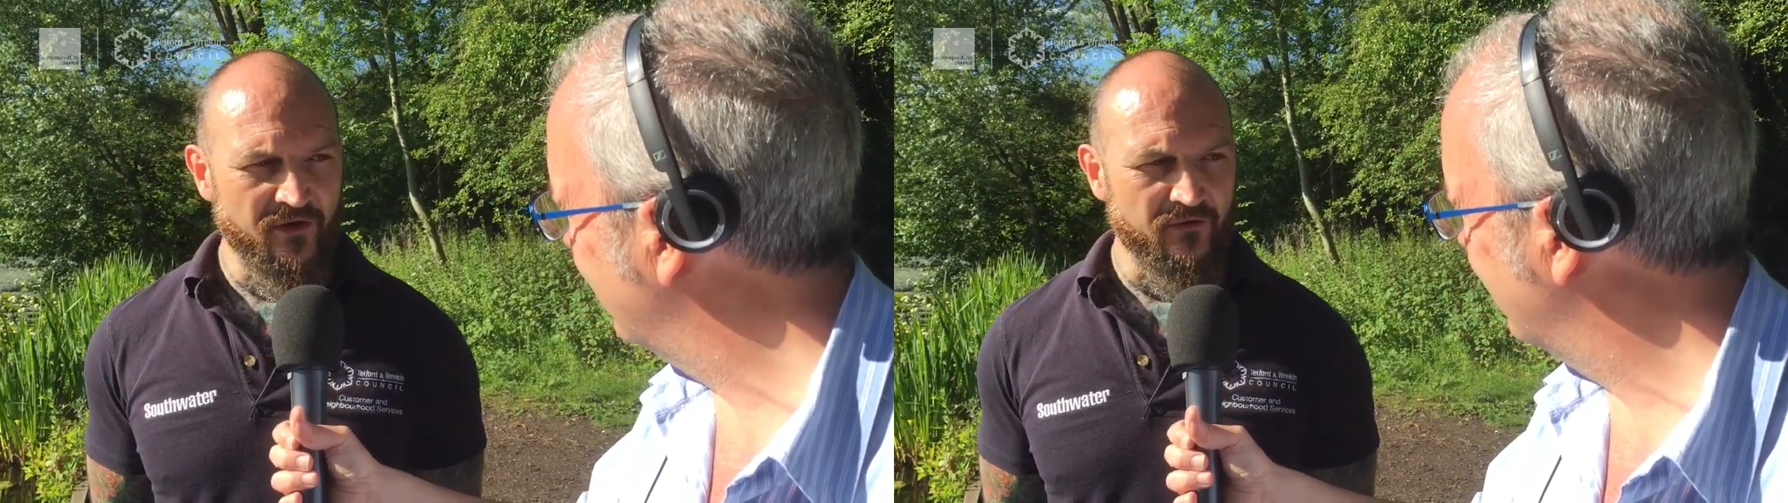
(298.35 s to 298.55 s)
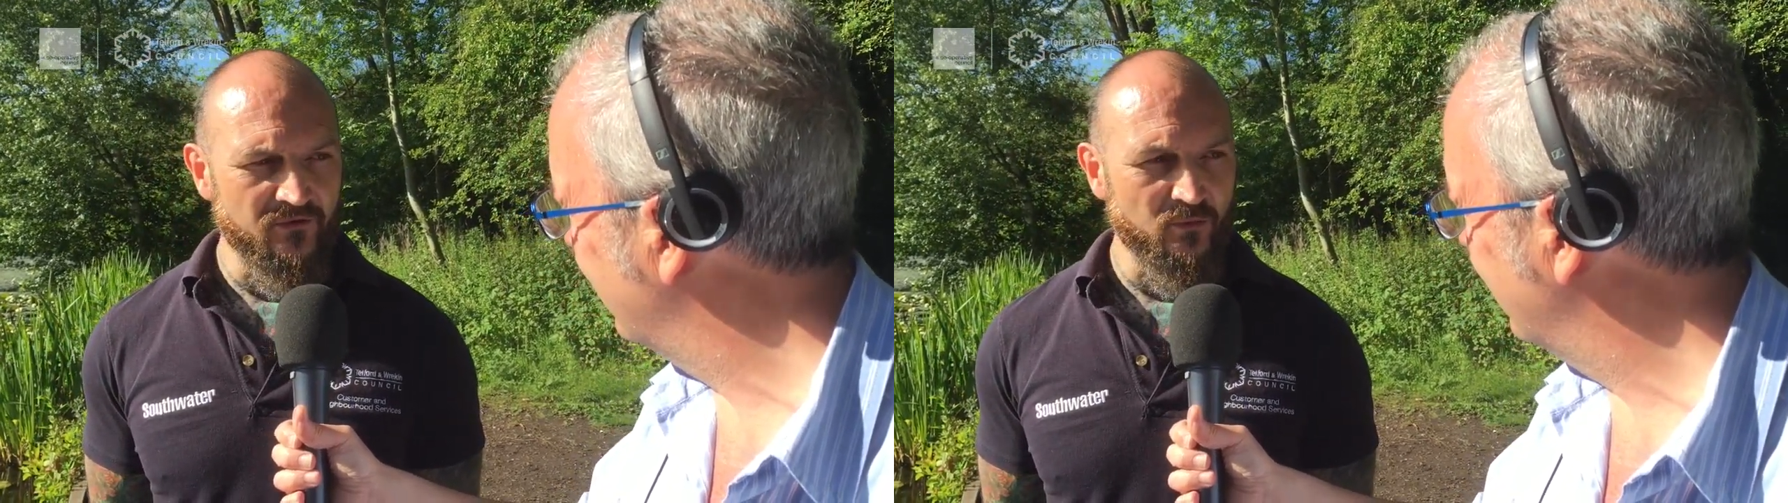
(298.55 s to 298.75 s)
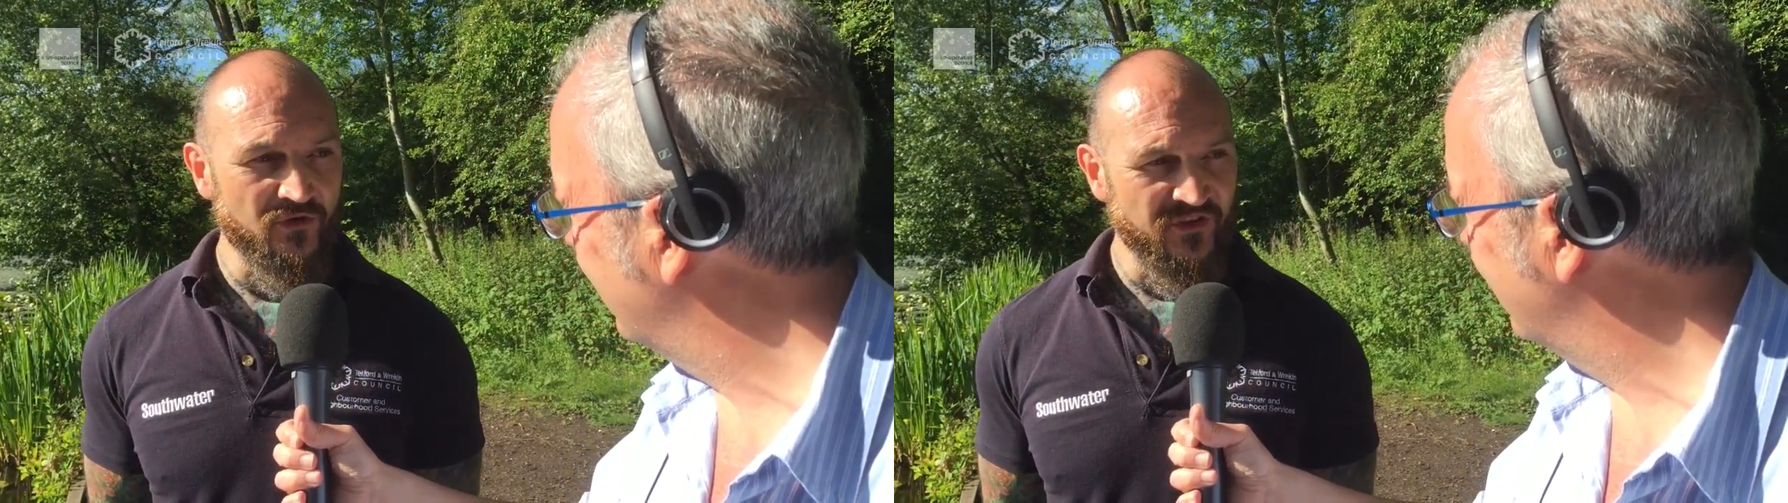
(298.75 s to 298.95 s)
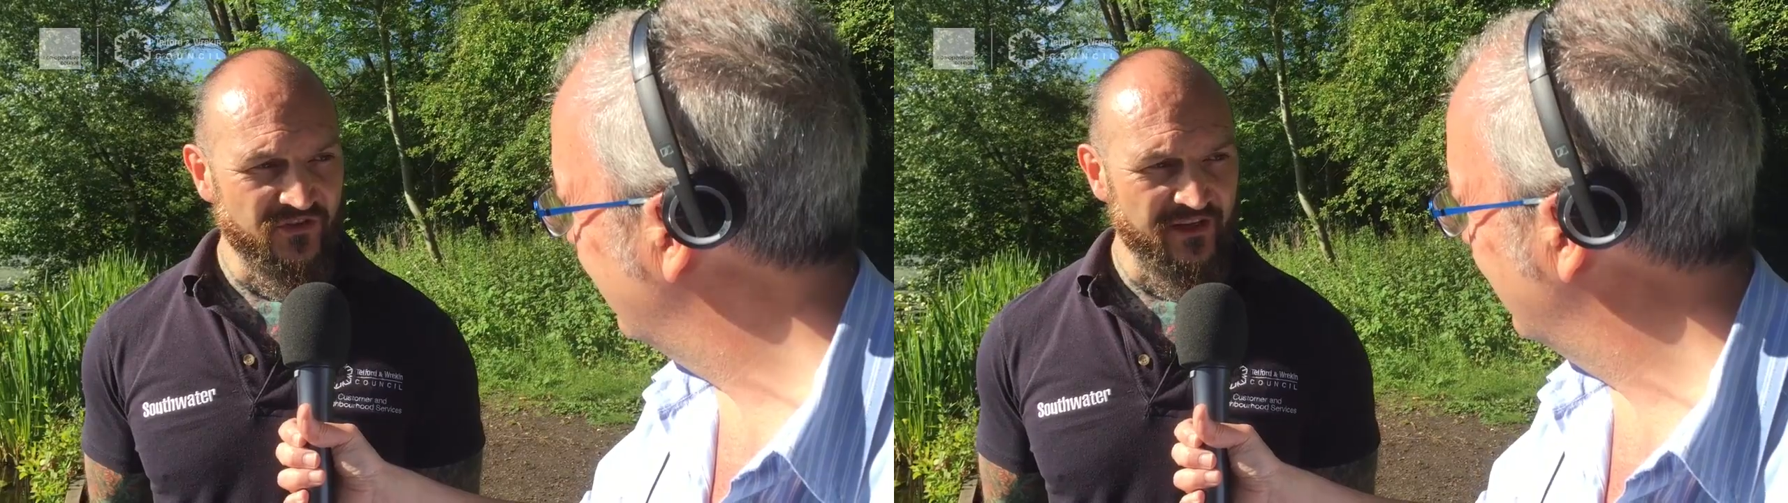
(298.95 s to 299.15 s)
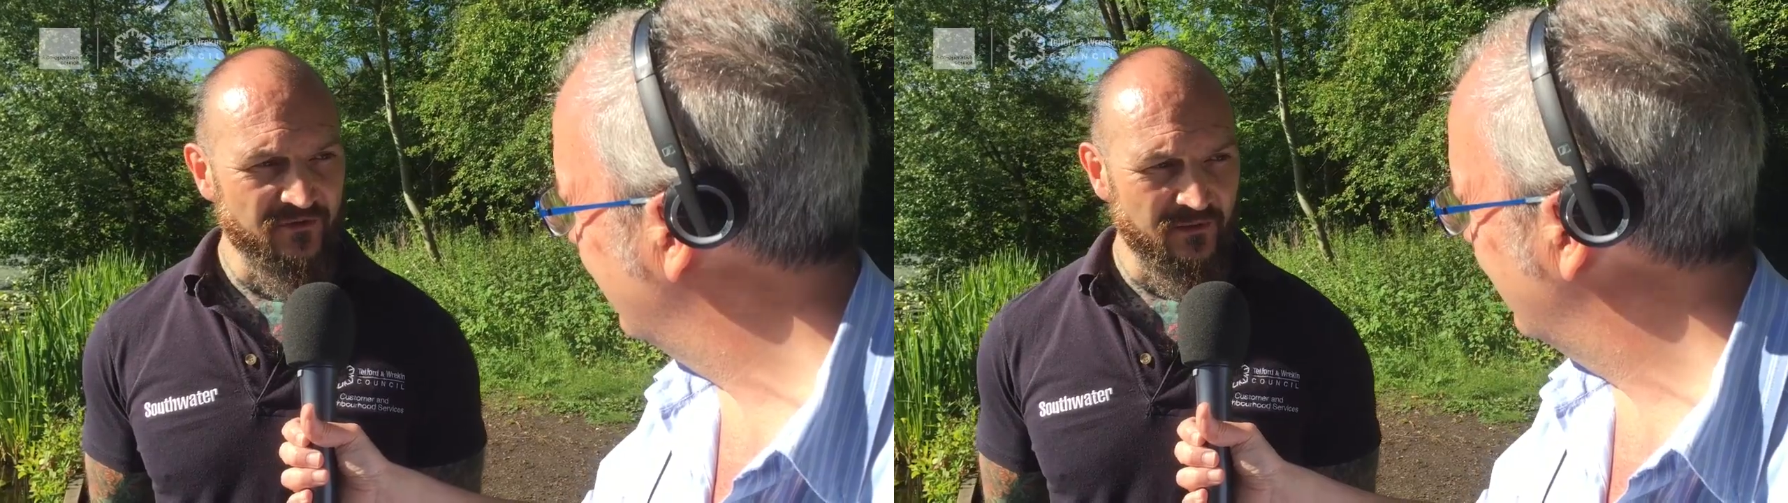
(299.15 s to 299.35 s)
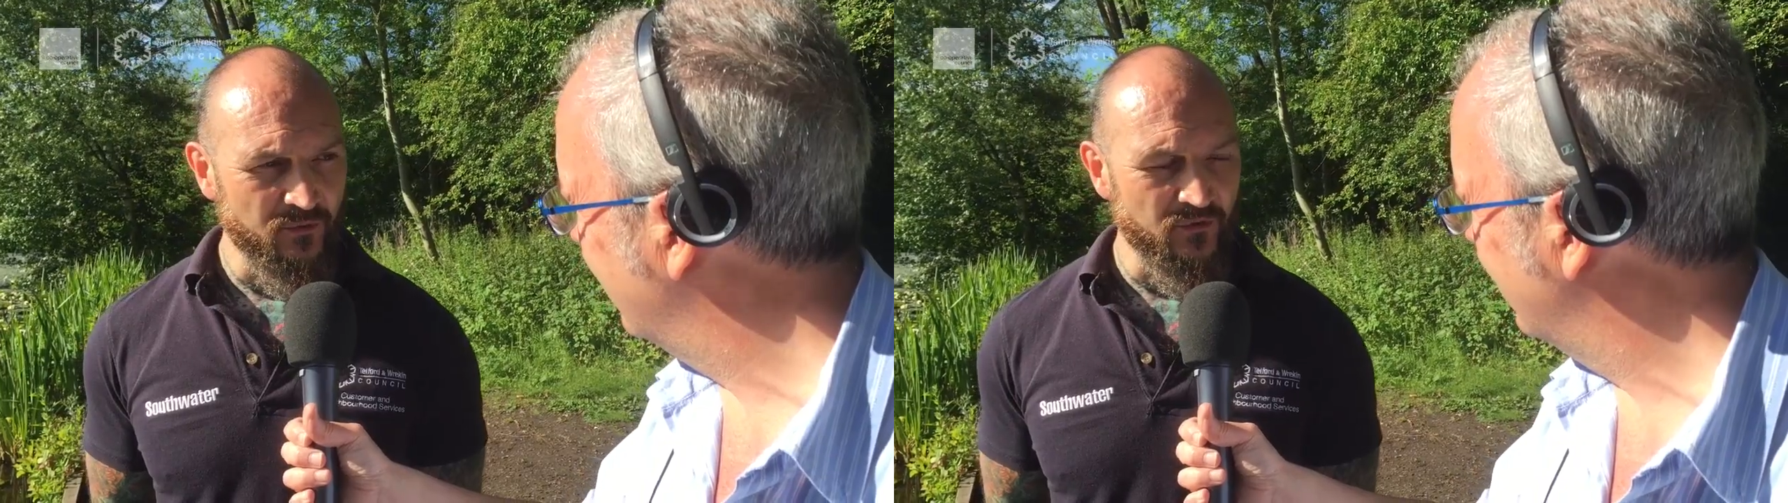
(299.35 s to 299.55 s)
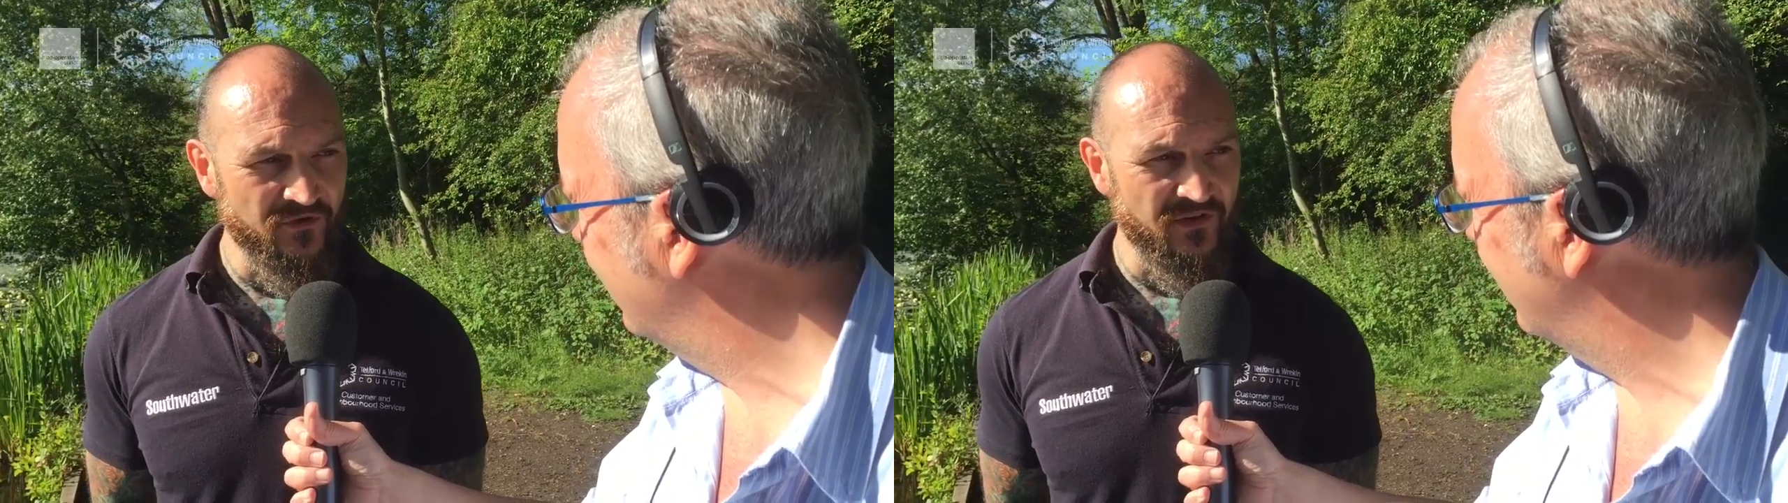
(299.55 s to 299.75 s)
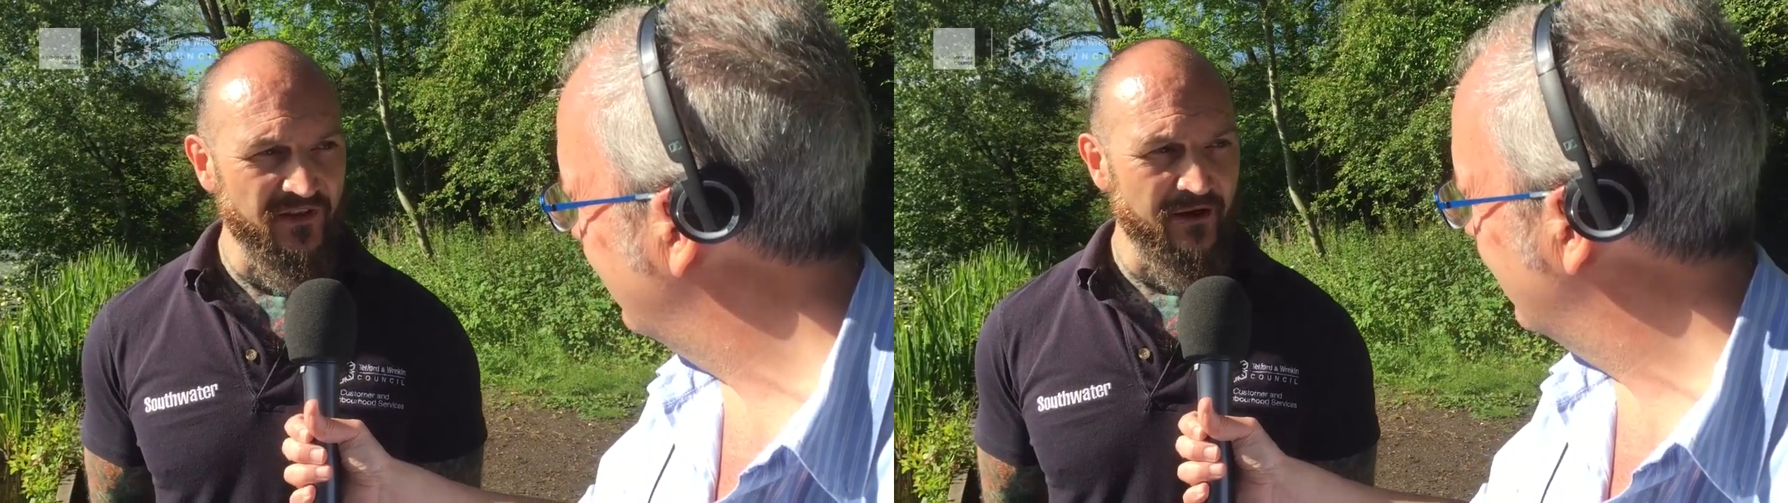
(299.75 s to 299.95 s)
those water safety boards